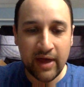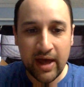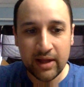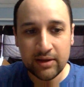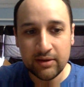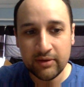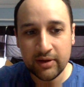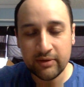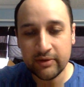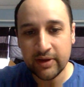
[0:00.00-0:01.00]
than
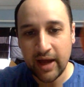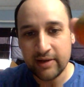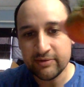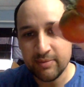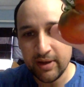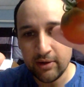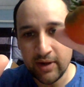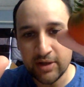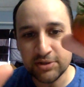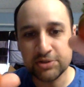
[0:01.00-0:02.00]
the kind of tomato
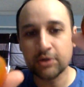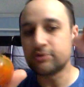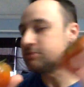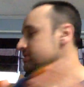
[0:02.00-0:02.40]
that I just showed you.